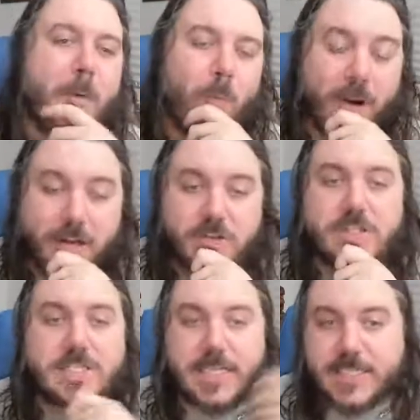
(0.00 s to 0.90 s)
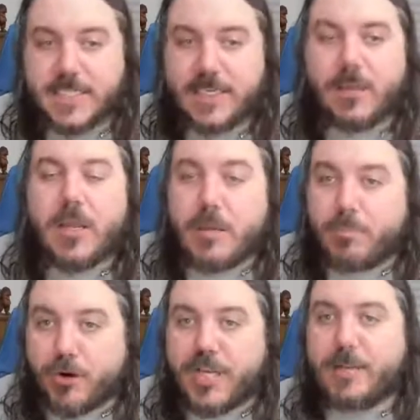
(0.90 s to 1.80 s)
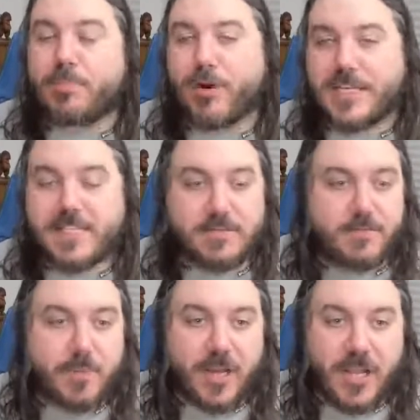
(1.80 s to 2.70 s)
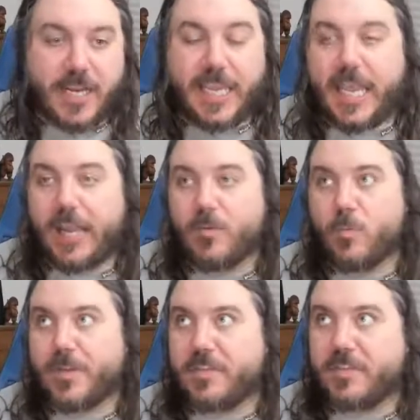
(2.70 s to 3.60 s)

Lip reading: 160, pretty impressive. But again, with